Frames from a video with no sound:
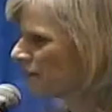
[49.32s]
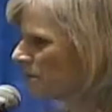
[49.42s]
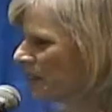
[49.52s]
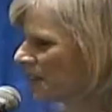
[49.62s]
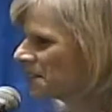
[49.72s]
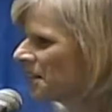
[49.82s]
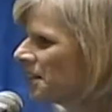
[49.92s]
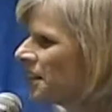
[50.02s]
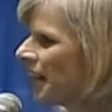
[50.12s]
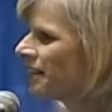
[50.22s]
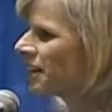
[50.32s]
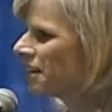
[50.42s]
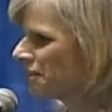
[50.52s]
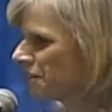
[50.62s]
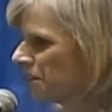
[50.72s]
Mary Burke couldn't
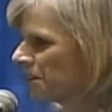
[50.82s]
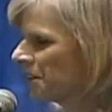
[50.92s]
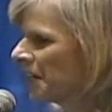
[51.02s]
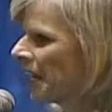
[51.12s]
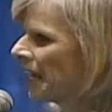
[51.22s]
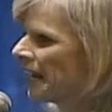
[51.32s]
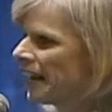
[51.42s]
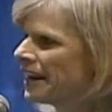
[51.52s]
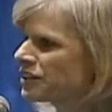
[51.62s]
disagree more, wanting